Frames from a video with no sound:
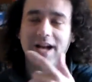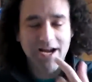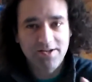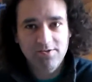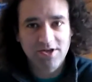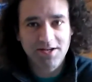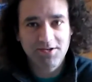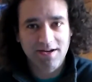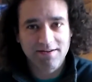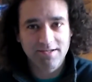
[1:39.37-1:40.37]
Did I do
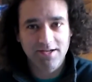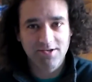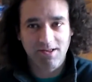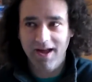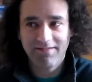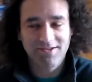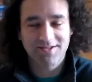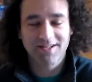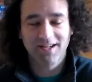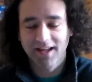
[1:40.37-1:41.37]
change your hair, change your life
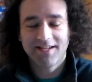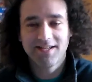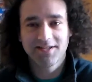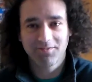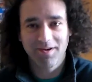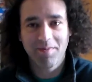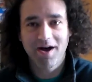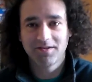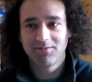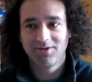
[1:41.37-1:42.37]
just in the laziest way
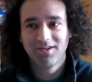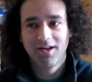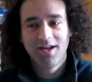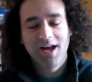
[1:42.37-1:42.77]
possible?